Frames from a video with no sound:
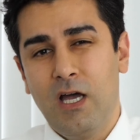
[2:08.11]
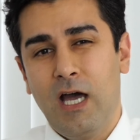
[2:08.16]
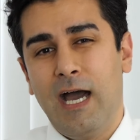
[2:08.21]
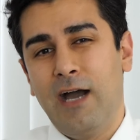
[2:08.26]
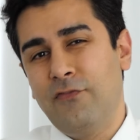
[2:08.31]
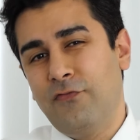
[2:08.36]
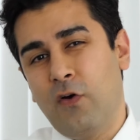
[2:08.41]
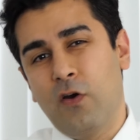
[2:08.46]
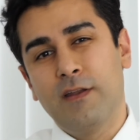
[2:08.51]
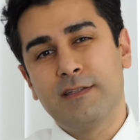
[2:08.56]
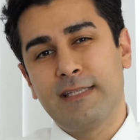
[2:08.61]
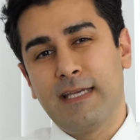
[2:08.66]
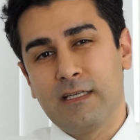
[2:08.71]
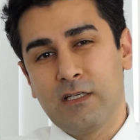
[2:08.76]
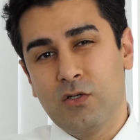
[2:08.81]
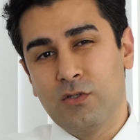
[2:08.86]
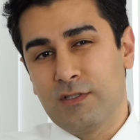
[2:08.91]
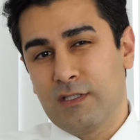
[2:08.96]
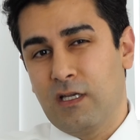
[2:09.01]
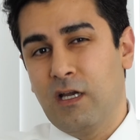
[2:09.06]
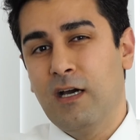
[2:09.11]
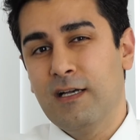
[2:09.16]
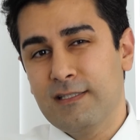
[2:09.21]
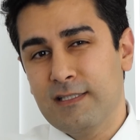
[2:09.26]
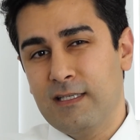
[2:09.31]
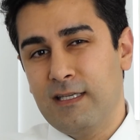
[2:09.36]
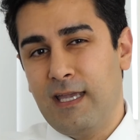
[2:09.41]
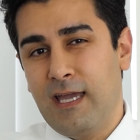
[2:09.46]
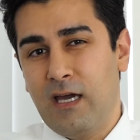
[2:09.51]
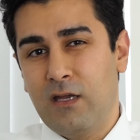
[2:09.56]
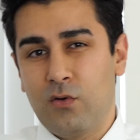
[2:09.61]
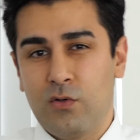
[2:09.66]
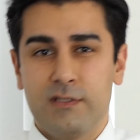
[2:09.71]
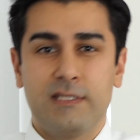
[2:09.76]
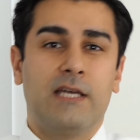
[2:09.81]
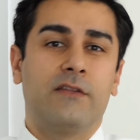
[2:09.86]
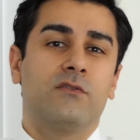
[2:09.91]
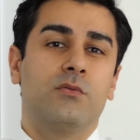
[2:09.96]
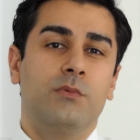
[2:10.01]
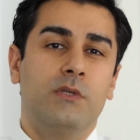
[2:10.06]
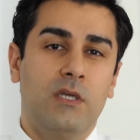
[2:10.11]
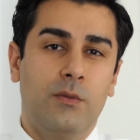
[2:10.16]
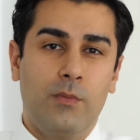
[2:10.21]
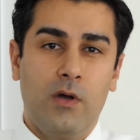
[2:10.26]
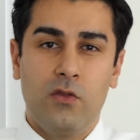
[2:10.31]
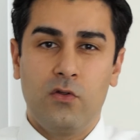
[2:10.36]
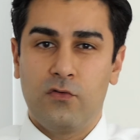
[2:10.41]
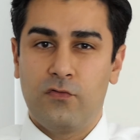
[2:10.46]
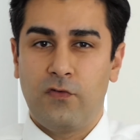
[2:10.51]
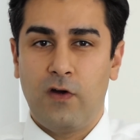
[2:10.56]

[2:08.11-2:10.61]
How far does that go? Is a cousin count, or is that to be a mother,